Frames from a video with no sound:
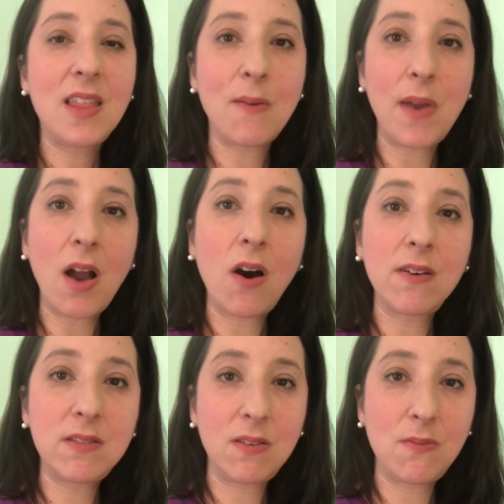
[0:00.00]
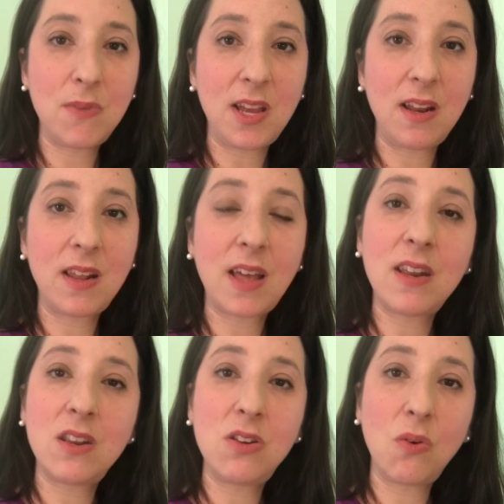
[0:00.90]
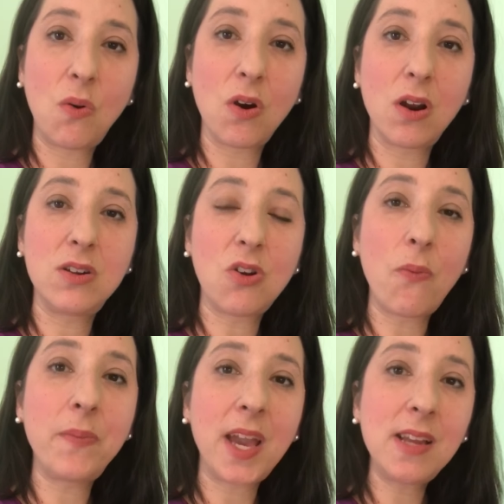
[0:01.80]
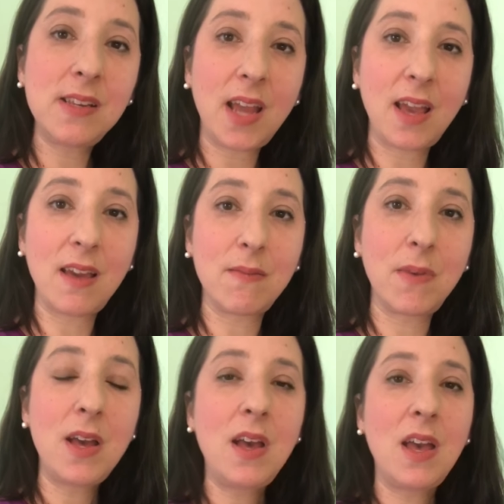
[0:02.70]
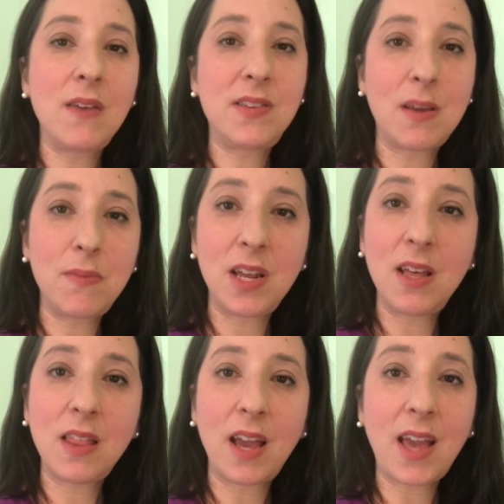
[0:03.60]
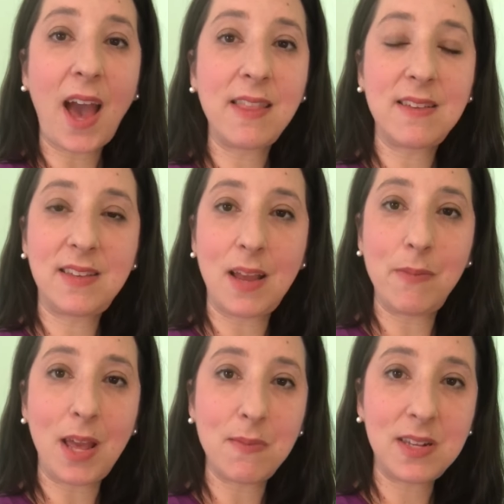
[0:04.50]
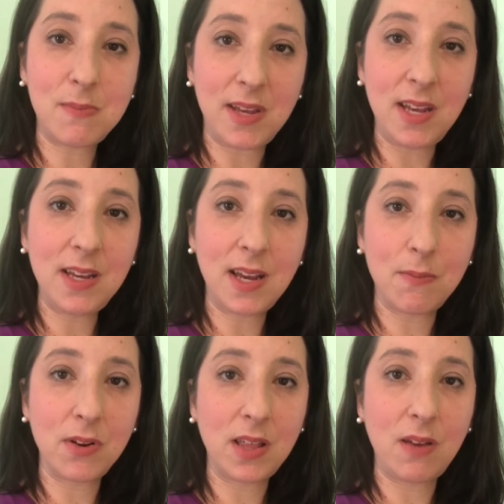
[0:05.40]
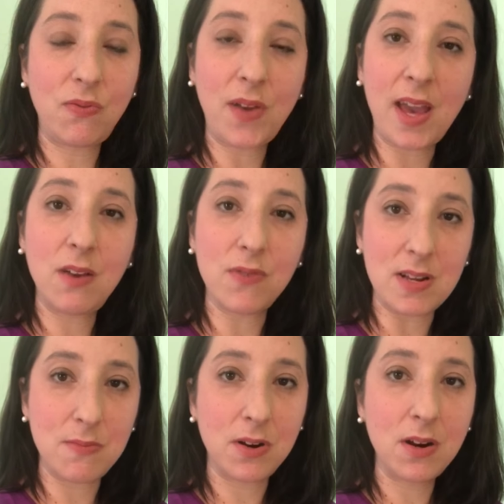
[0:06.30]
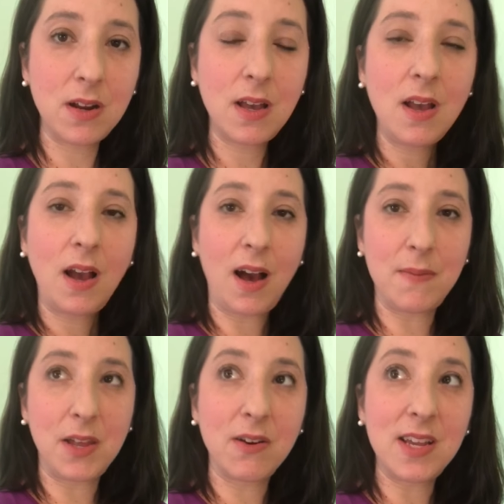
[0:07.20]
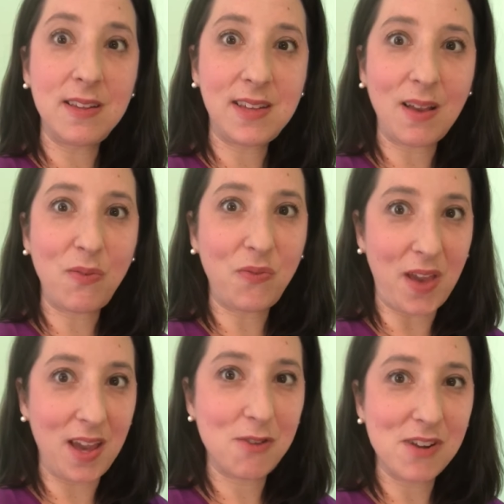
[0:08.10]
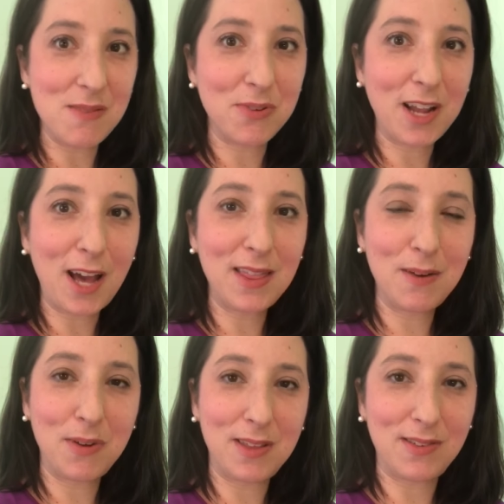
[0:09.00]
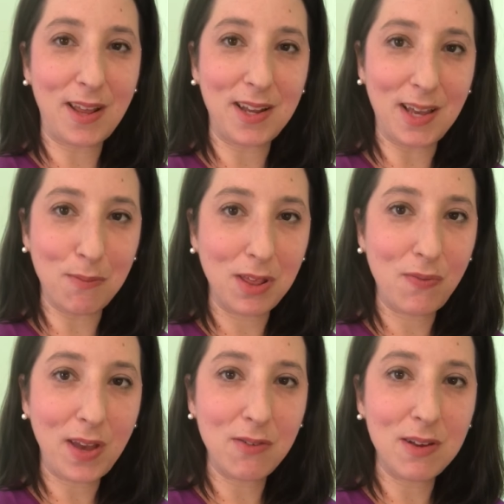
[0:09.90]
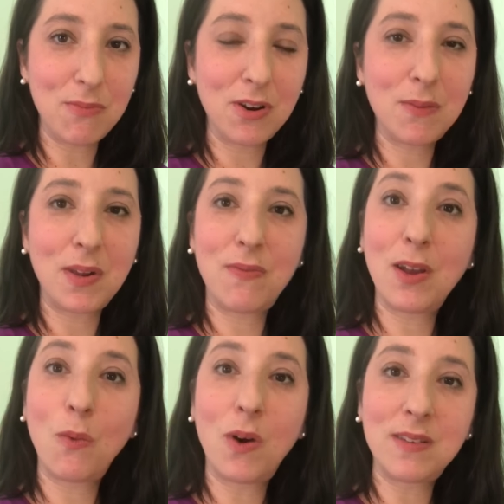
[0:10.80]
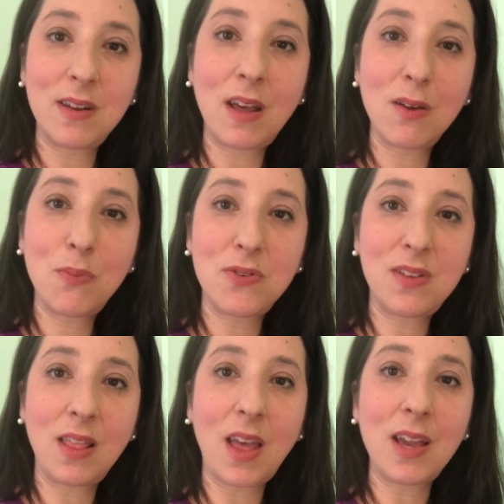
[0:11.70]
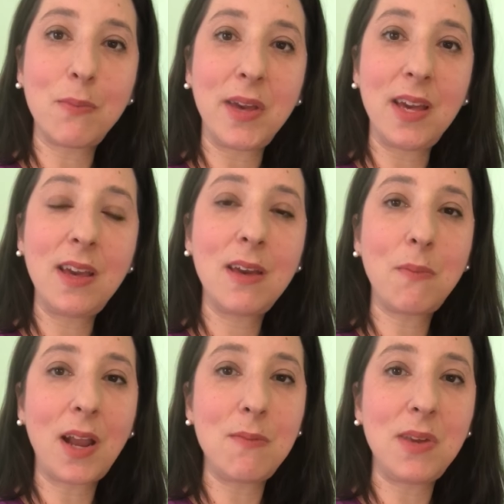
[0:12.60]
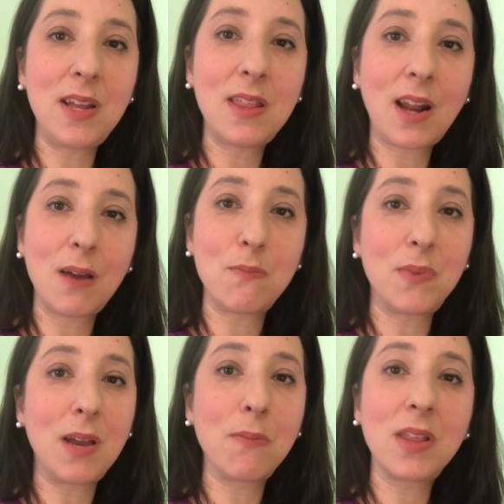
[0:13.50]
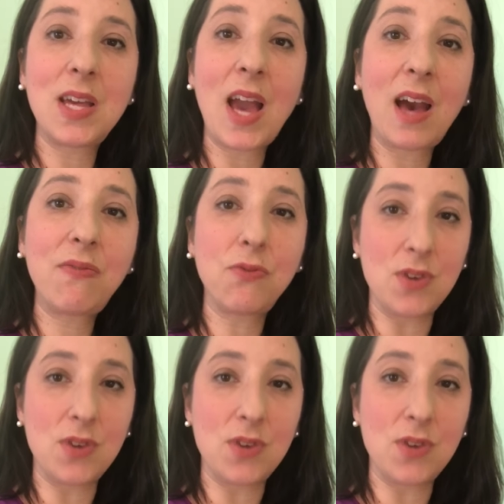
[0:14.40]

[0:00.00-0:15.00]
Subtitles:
That may also mean that in your domain name, if somebody like had the same name as me, Kimberly Faye Greenberg, there is a Faye Greenberg out there, but there's not a Kimberly Faye Greenberg. But if there was another person like me, it might mean that I'm Kimberly F.